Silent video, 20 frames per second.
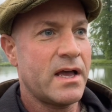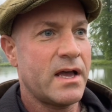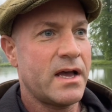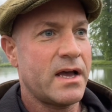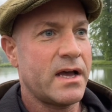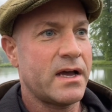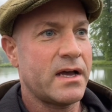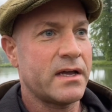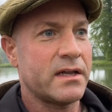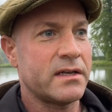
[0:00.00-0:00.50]

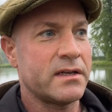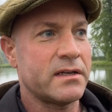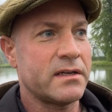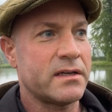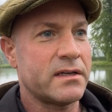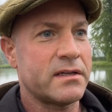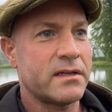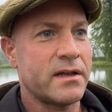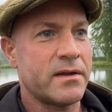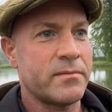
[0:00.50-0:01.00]
and
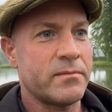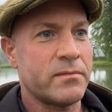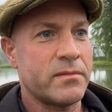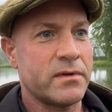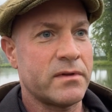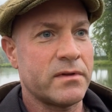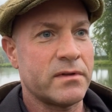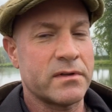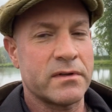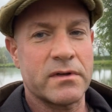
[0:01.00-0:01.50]
then
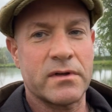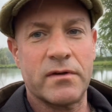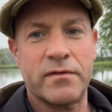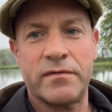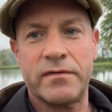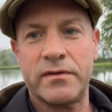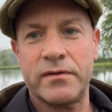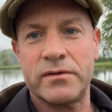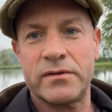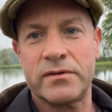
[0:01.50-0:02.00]
we'll go
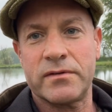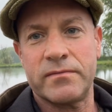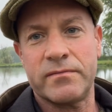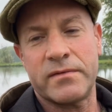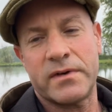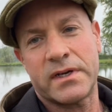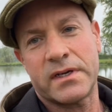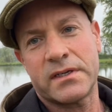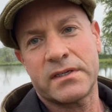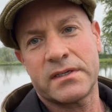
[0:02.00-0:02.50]
through some
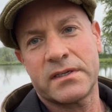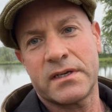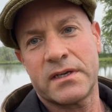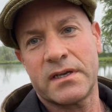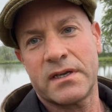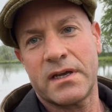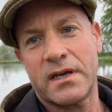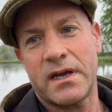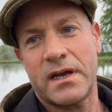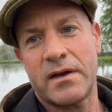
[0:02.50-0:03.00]
rigs
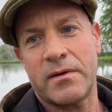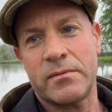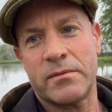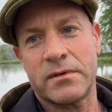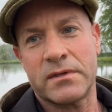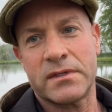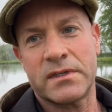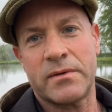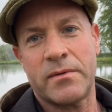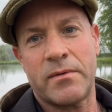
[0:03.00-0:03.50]
and we'll
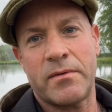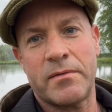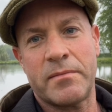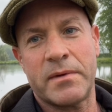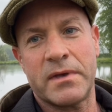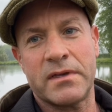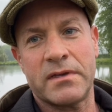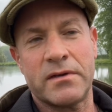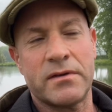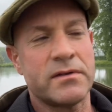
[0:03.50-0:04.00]
see what we've
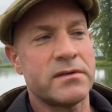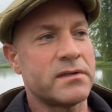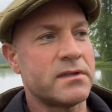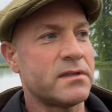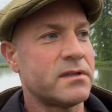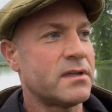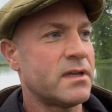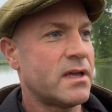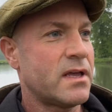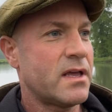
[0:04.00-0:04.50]
been using.
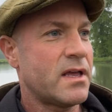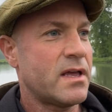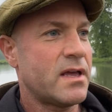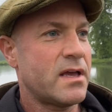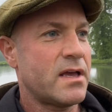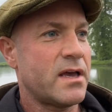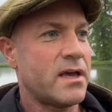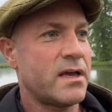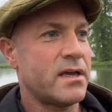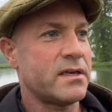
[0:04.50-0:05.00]

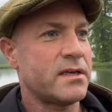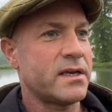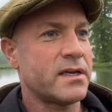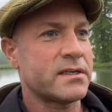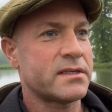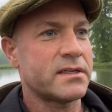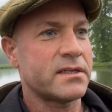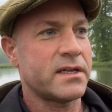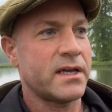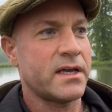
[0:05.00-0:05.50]

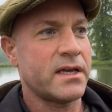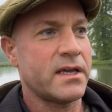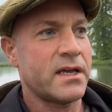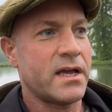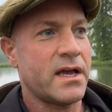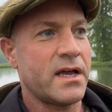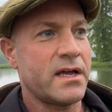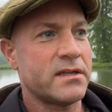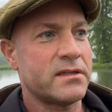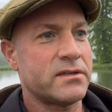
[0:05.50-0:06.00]
Yesterday,
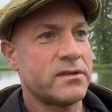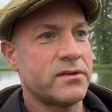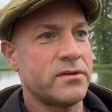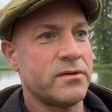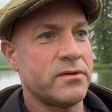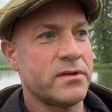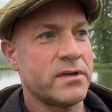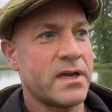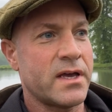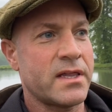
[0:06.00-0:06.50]

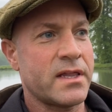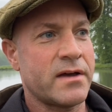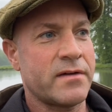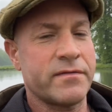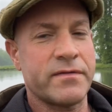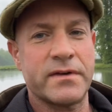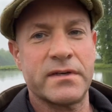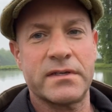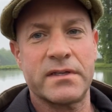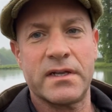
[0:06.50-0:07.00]
to get that
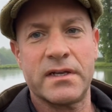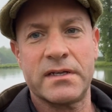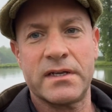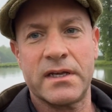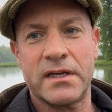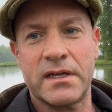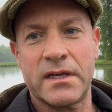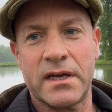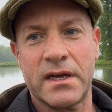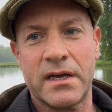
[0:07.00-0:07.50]
fish that I
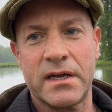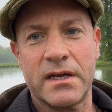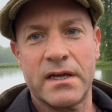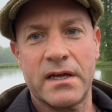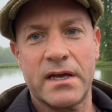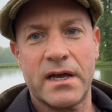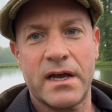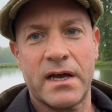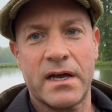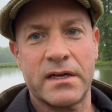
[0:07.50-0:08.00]
did get,
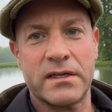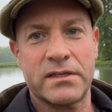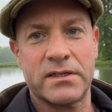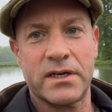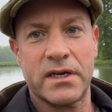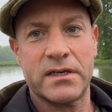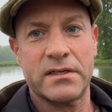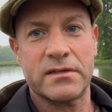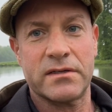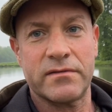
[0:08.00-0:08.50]
I
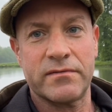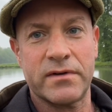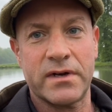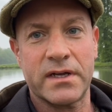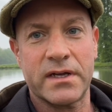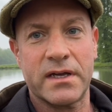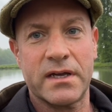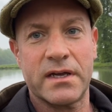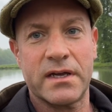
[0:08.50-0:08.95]
changed the rig.